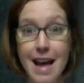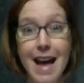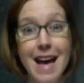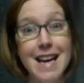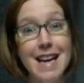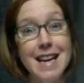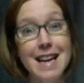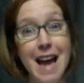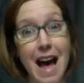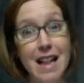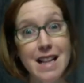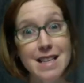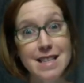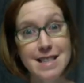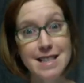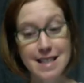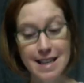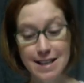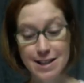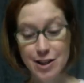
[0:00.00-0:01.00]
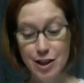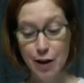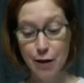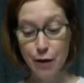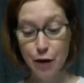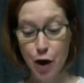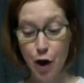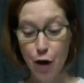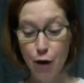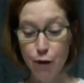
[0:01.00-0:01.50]
An analysis of
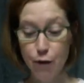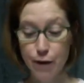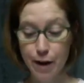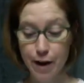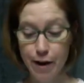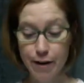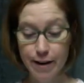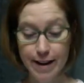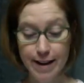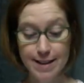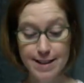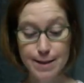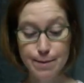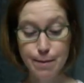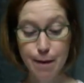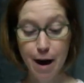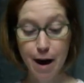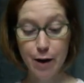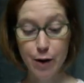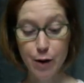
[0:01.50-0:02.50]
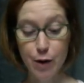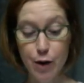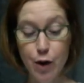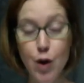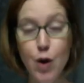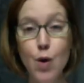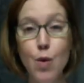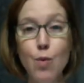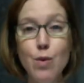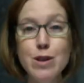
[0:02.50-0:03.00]
covariance model
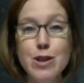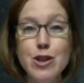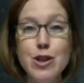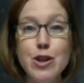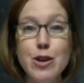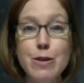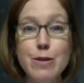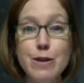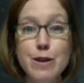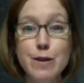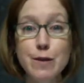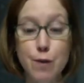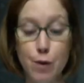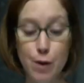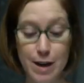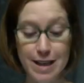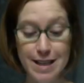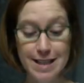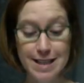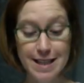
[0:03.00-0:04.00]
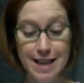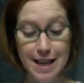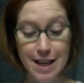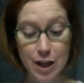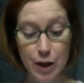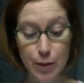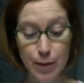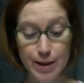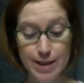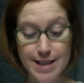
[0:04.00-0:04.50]
was used for
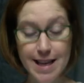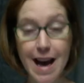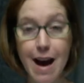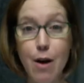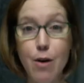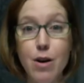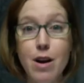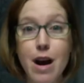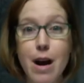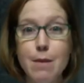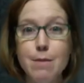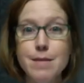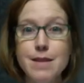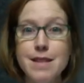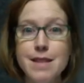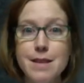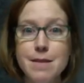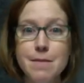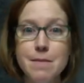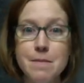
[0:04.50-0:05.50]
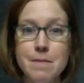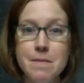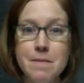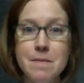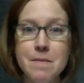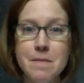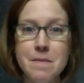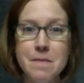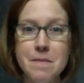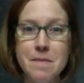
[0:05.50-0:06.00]
continuous outcomes,
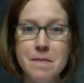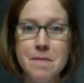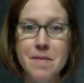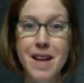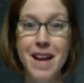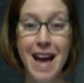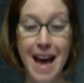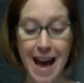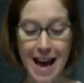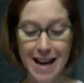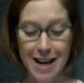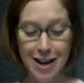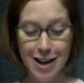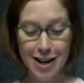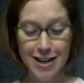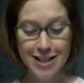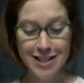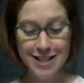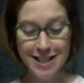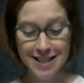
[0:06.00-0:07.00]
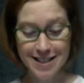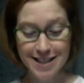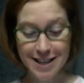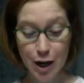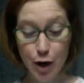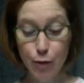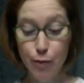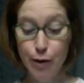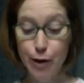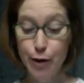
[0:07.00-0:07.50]
and
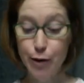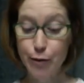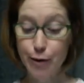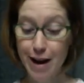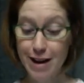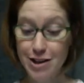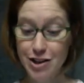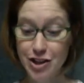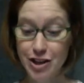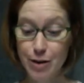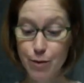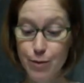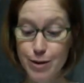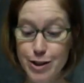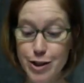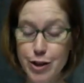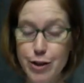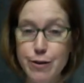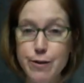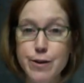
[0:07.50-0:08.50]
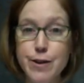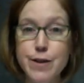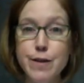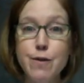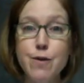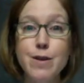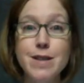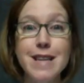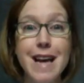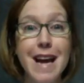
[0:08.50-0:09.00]
logistic regression was used
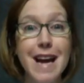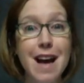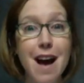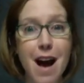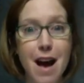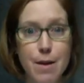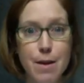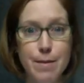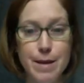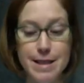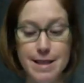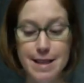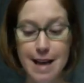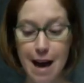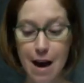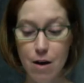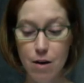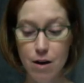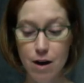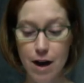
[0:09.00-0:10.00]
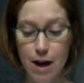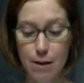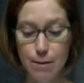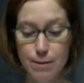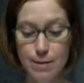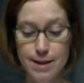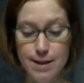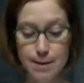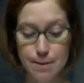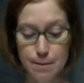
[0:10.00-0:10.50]
for dichotomous
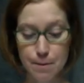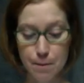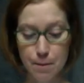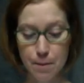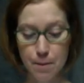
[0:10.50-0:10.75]
outcomes.